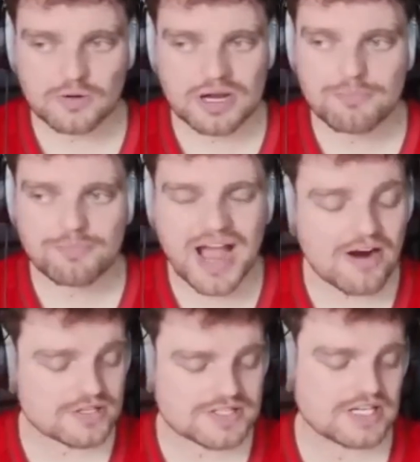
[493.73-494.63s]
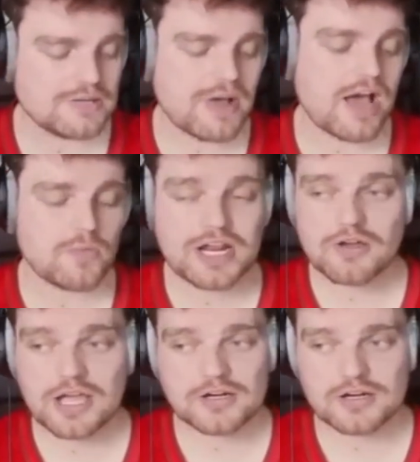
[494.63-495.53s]
they were embarrassingly bad without
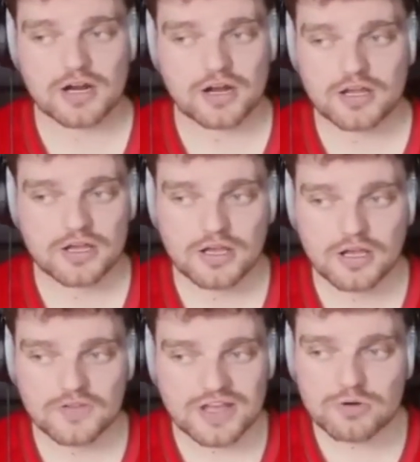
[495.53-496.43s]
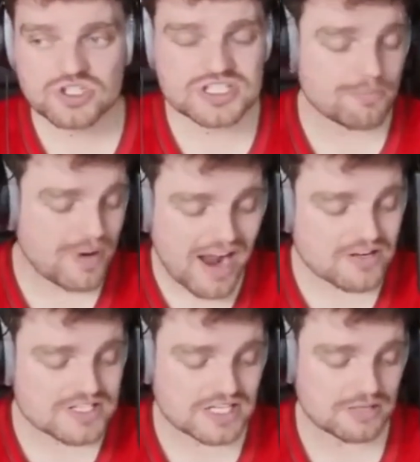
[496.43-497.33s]
Caitlin Clark. They were just
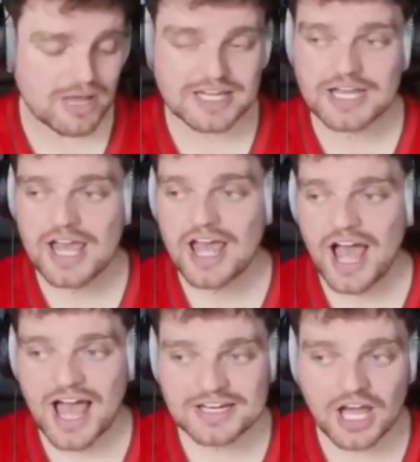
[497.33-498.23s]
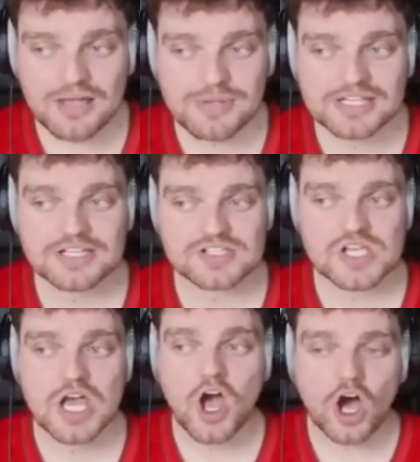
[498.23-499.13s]
embarrassingly bad. And I mean this,
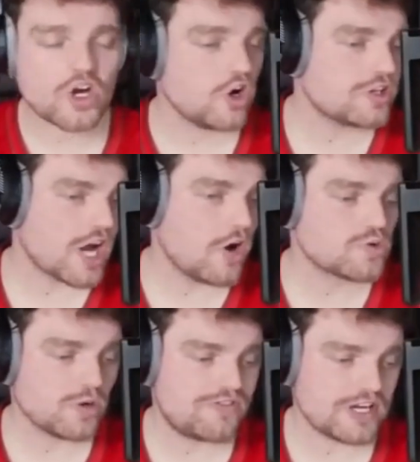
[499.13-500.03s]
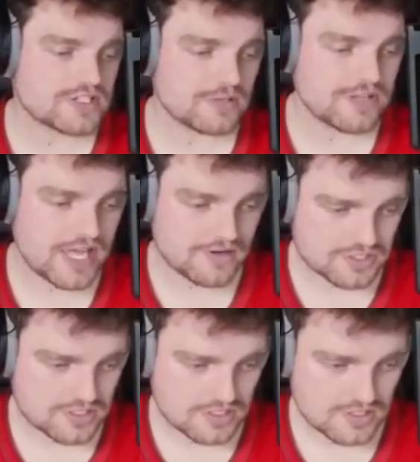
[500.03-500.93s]
a good coach will figure something out.
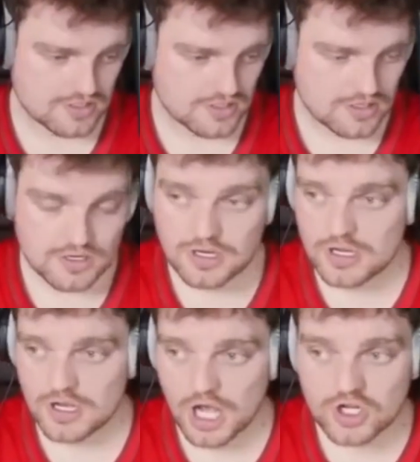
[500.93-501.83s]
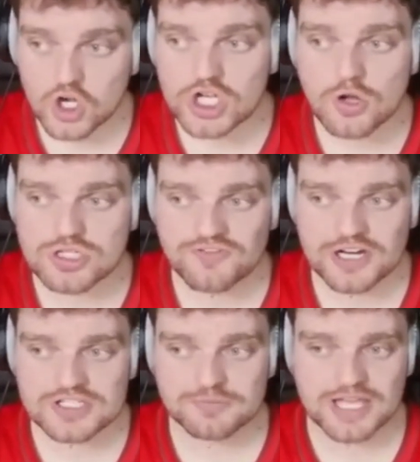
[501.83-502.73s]
A good coach will
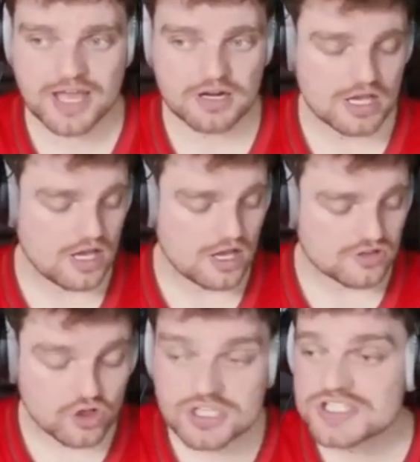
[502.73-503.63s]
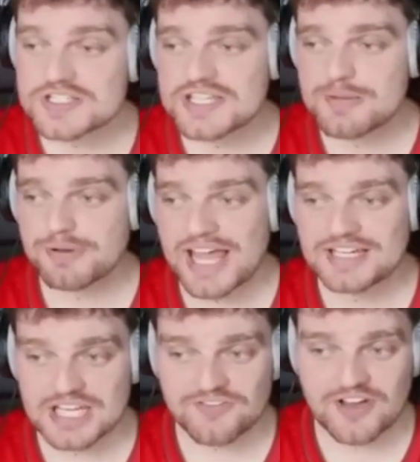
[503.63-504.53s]
figure something out. Does this team play
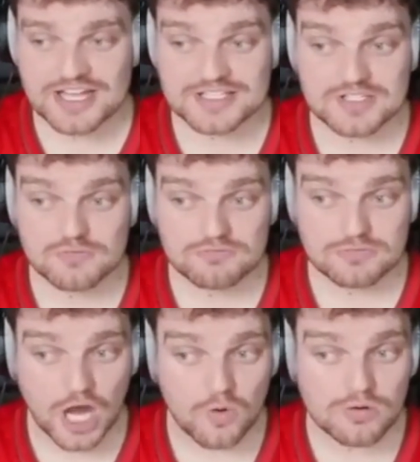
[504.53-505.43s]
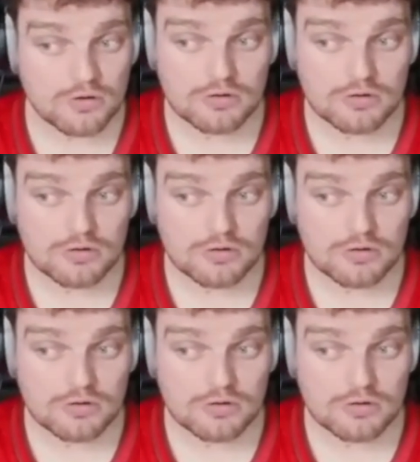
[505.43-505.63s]
defense? No.